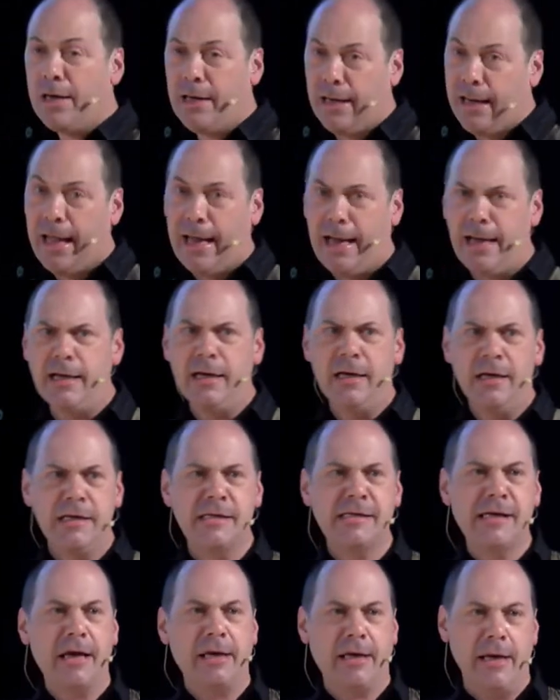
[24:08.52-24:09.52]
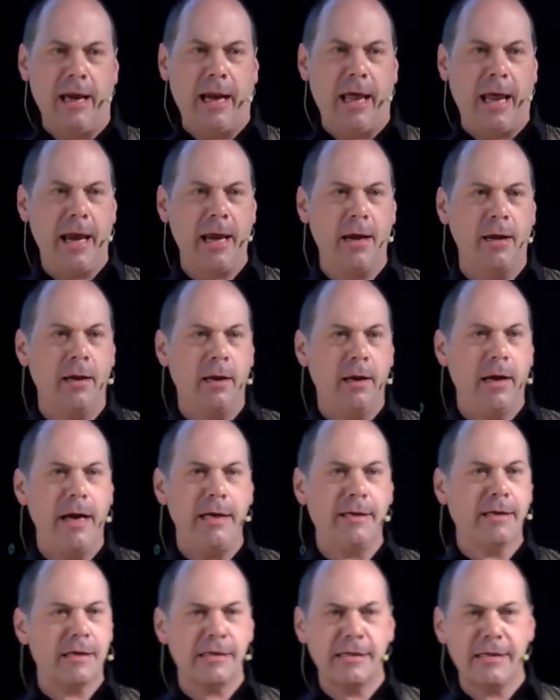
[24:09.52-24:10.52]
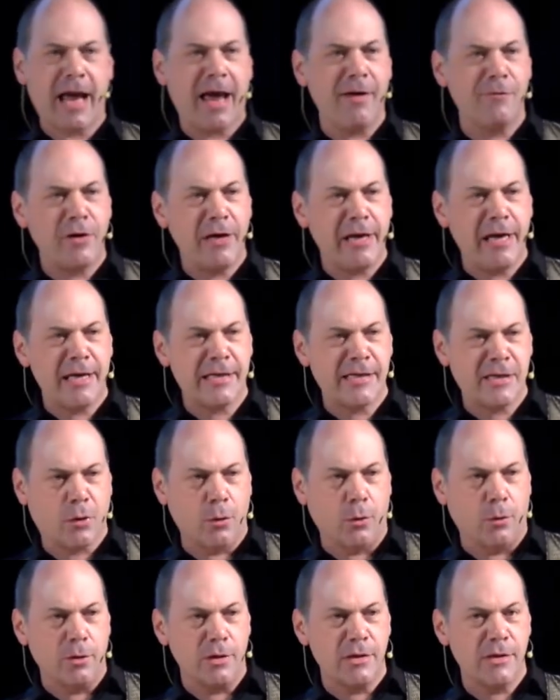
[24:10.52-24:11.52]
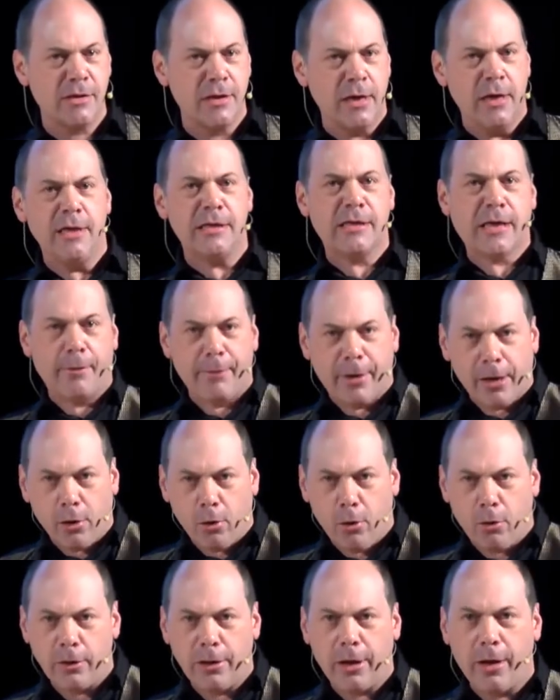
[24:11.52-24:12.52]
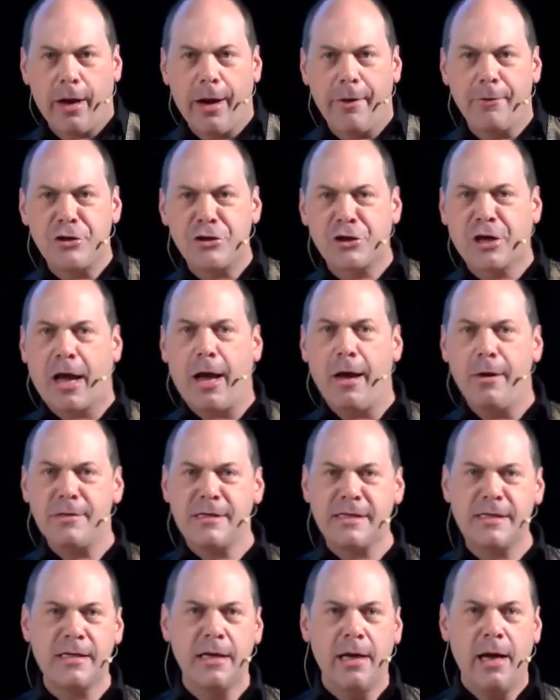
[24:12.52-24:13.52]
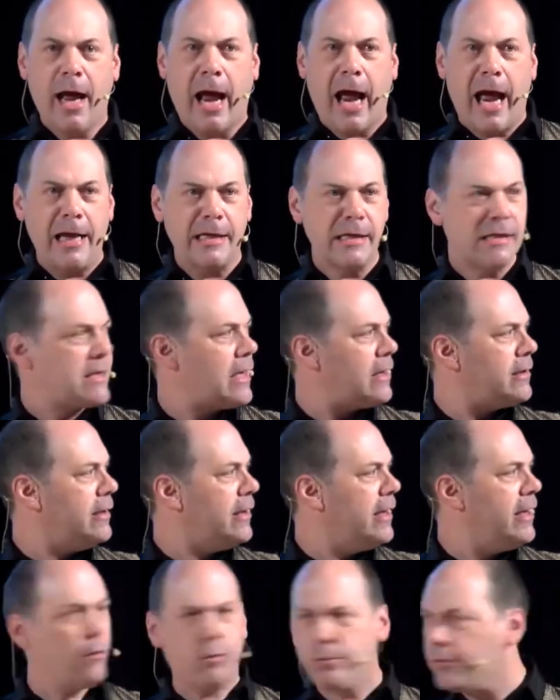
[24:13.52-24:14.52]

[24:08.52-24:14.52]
day, suddenly, it doesn't have any escorts. It's going along the Irish coast, and suddenly all